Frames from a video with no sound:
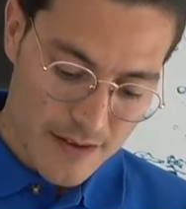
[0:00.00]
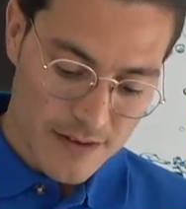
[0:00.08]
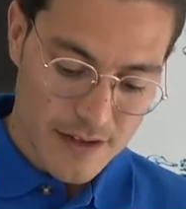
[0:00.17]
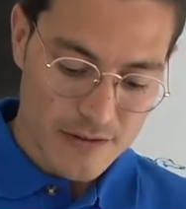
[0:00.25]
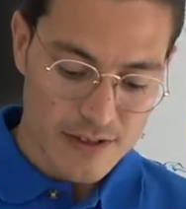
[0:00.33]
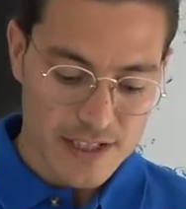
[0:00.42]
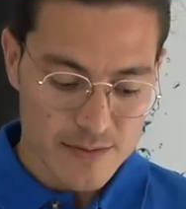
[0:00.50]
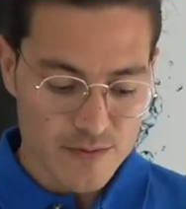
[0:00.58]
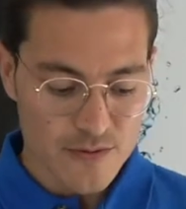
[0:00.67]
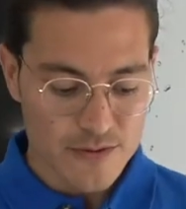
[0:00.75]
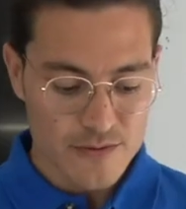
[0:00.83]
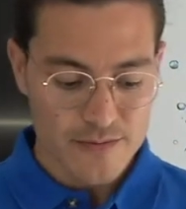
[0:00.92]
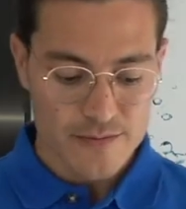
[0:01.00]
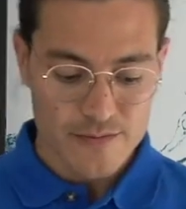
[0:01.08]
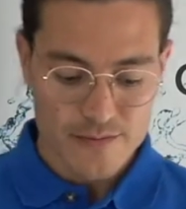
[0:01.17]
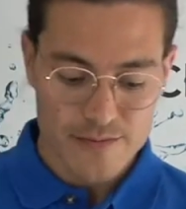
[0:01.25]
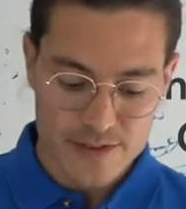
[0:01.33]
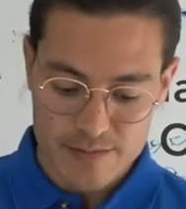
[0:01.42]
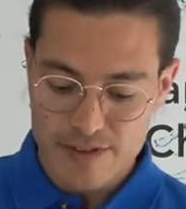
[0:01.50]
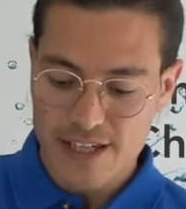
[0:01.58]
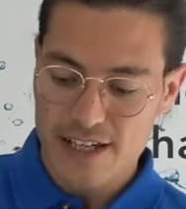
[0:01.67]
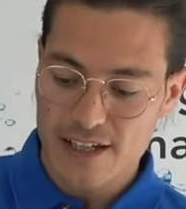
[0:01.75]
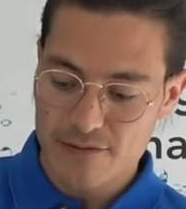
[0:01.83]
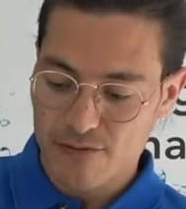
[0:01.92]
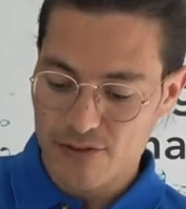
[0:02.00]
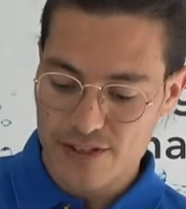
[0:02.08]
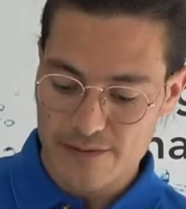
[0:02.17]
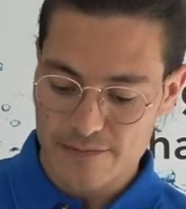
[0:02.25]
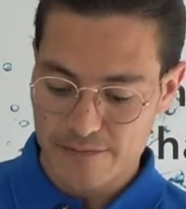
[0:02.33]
Now let's pour some Kangen water.